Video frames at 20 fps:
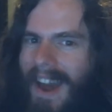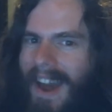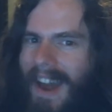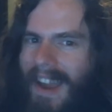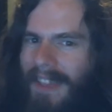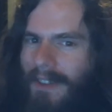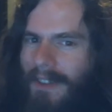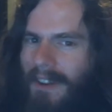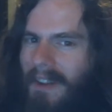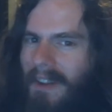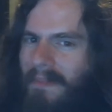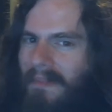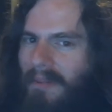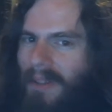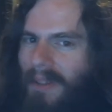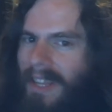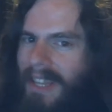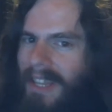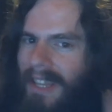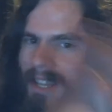either
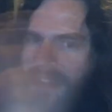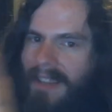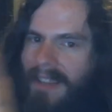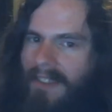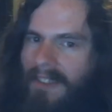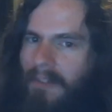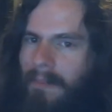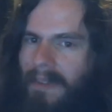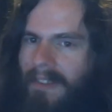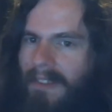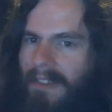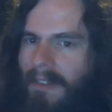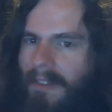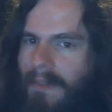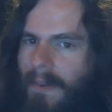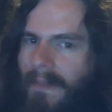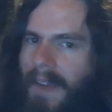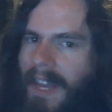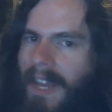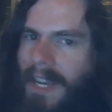completely
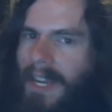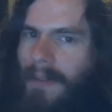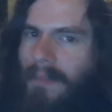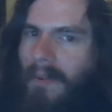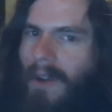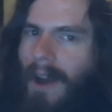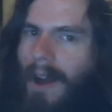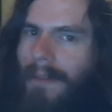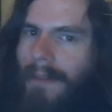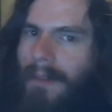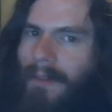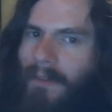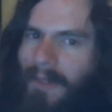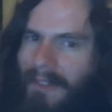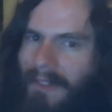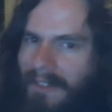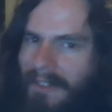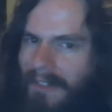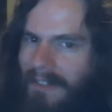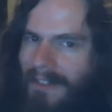dismissive of any problem
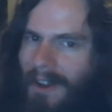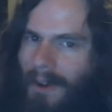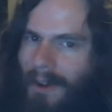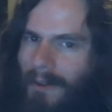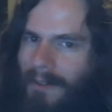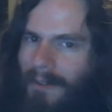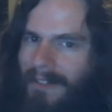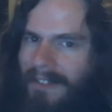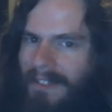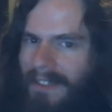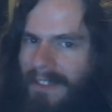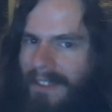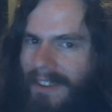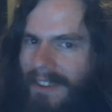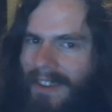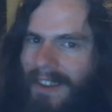with the Stones.